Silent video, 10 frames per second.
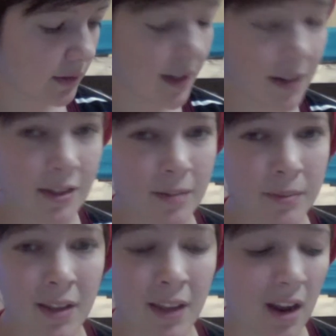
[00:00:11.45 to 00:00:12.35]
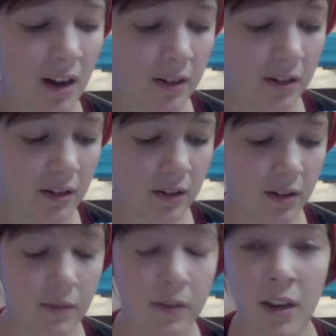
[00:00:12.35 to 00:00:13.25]
It is simply there,
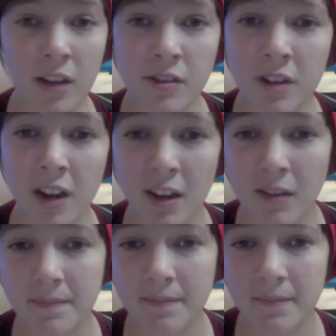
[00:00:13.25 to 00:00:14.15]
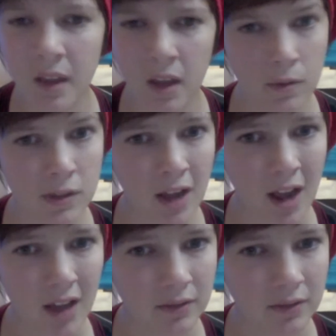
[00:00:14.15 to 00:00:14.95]
when yesterday it was not.